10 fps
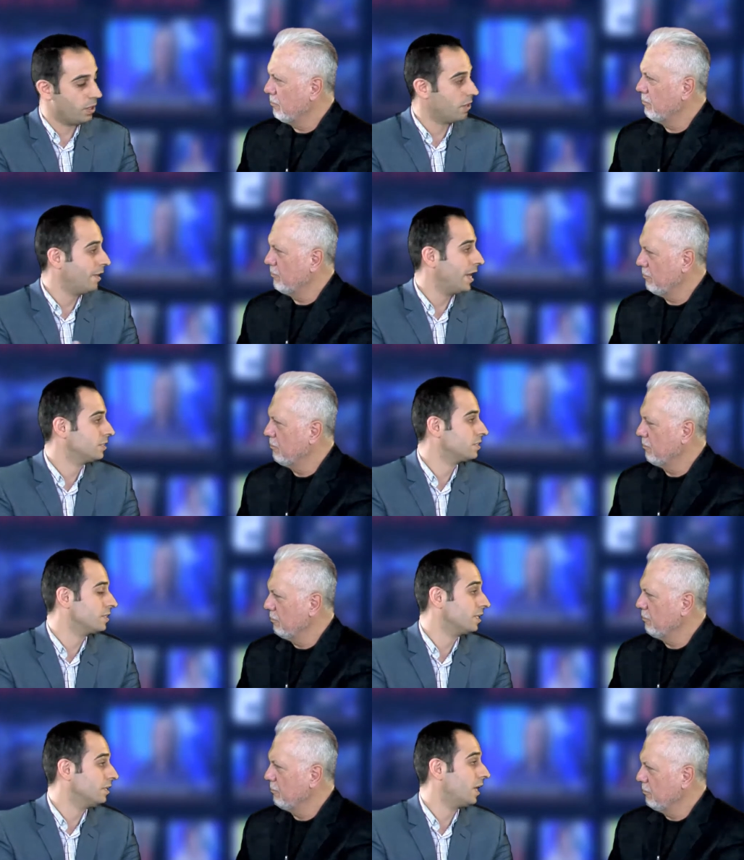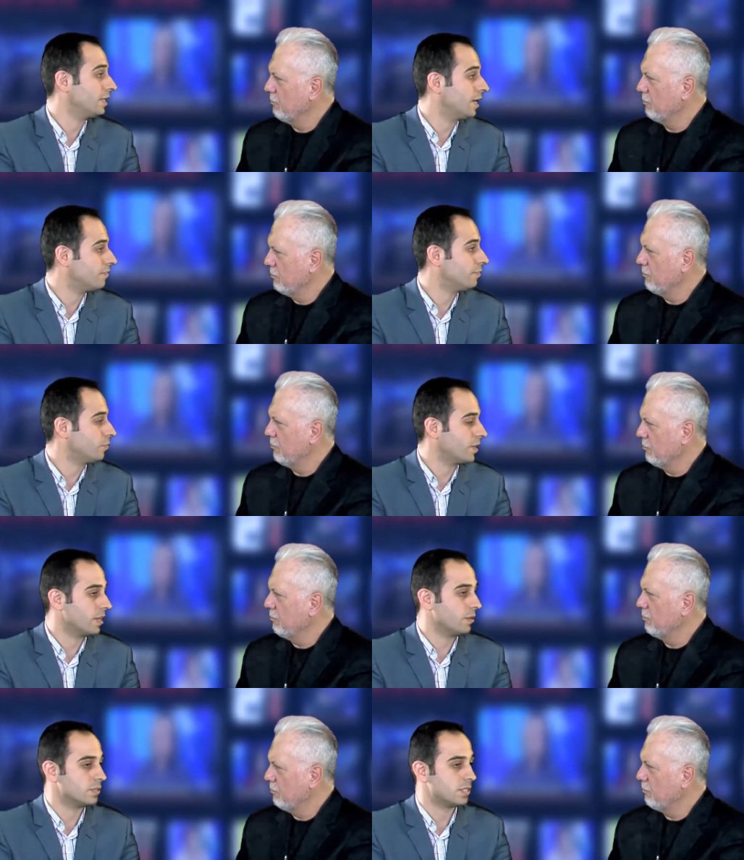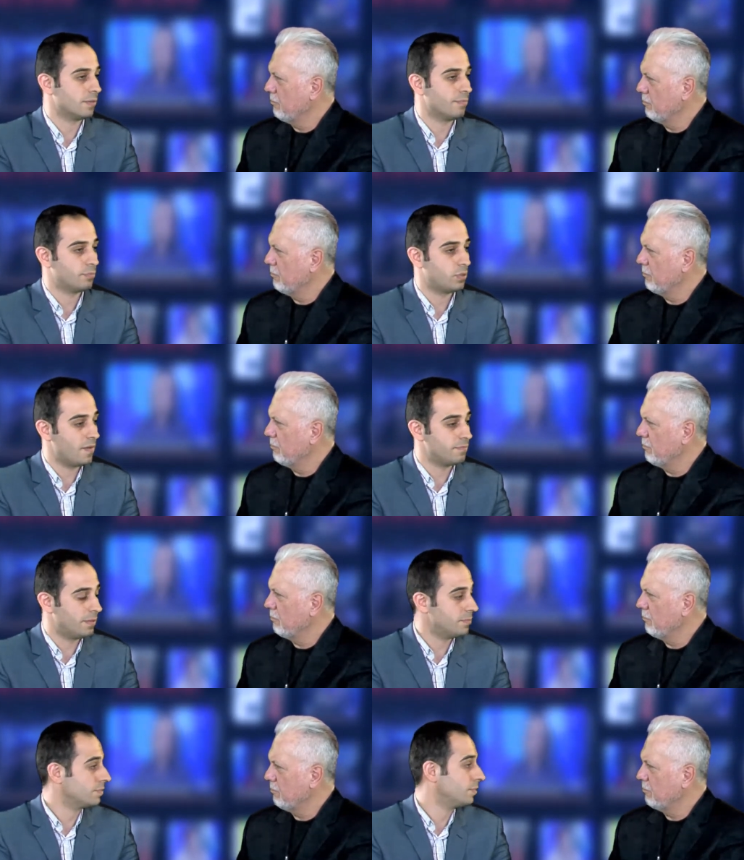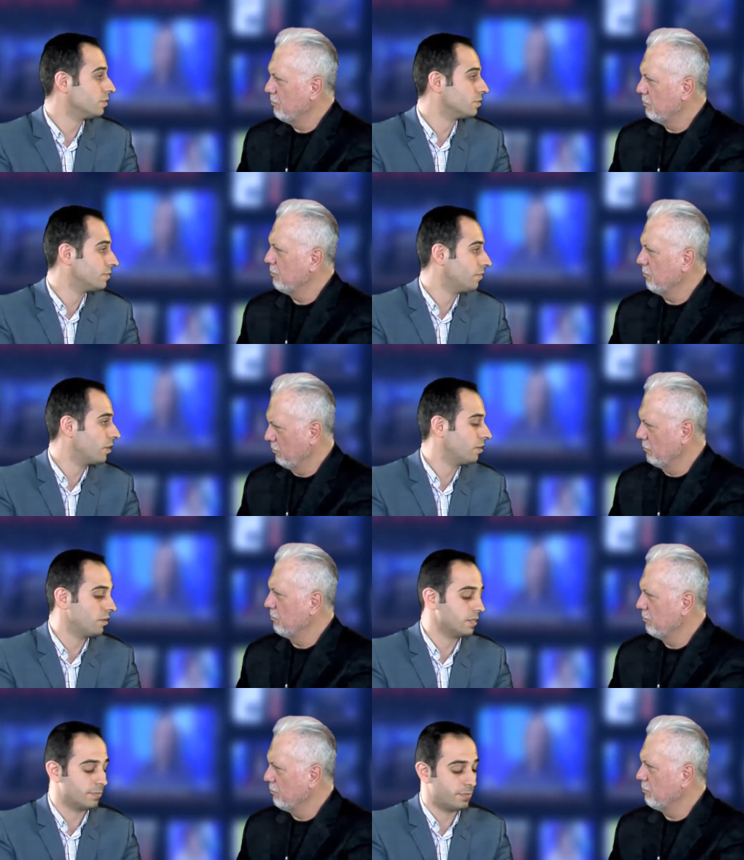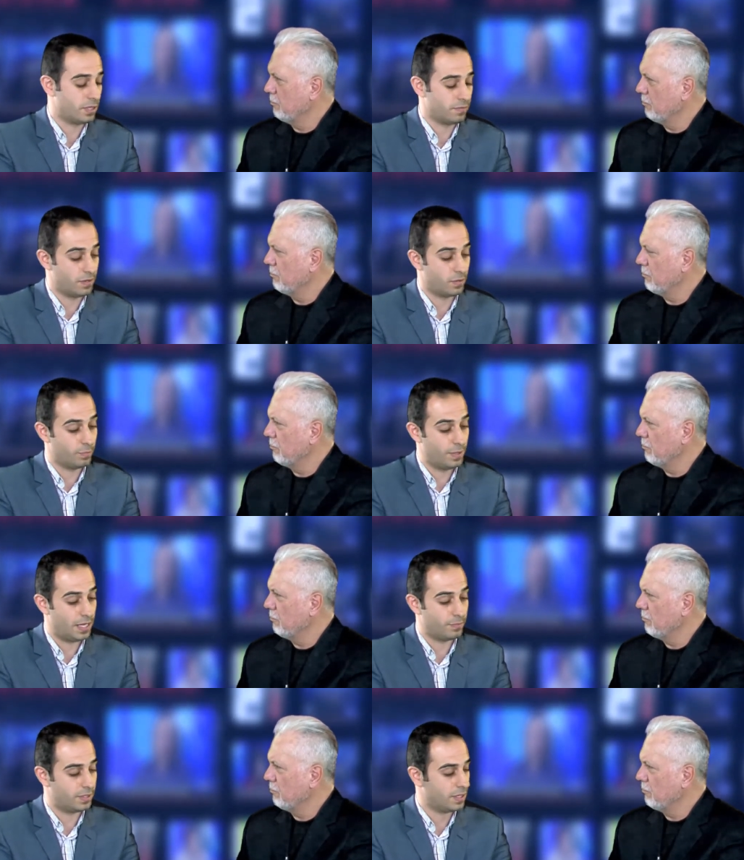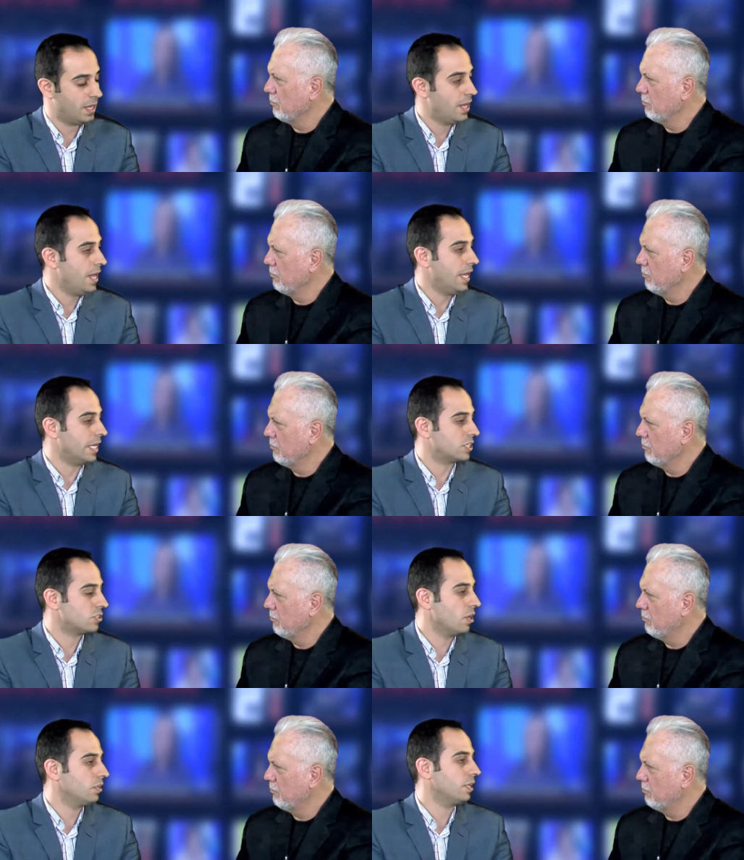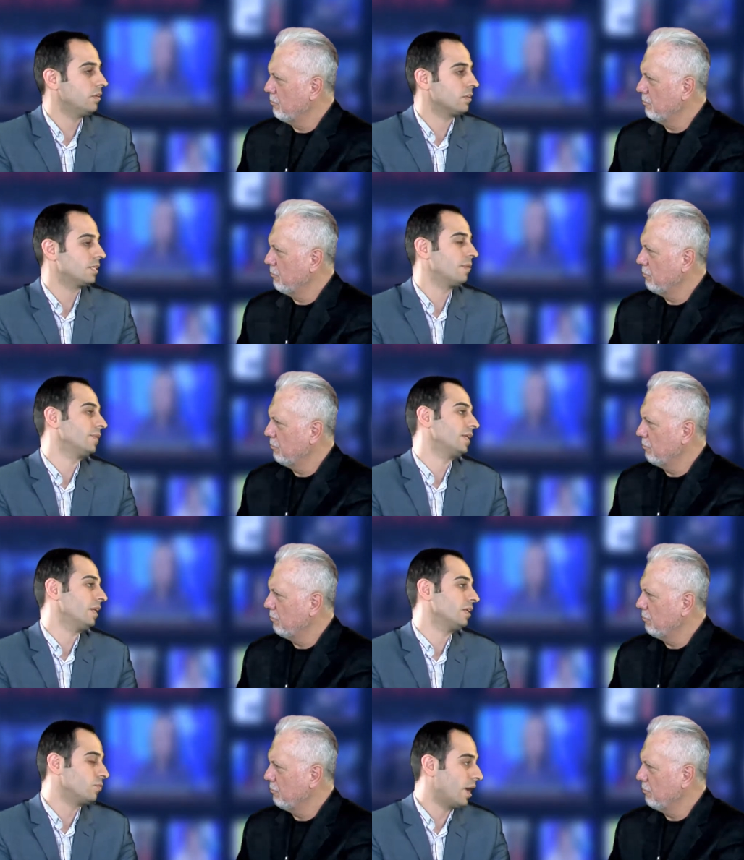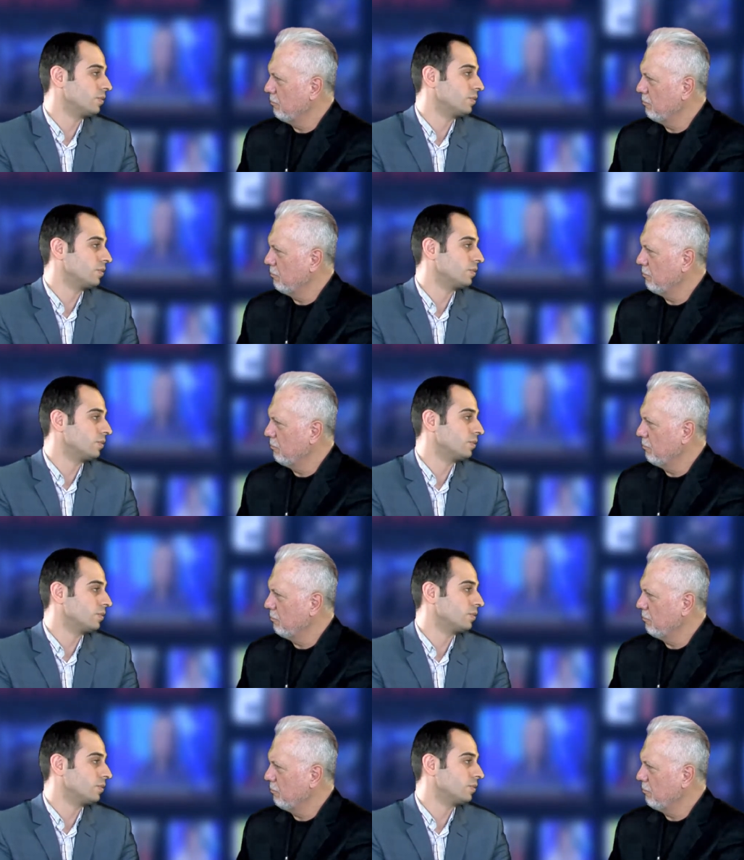Speaker 1: back to the Gillard government where there was um, private members' bills voted mm. on in the, in the federal parliament. It's certainly not something that is raised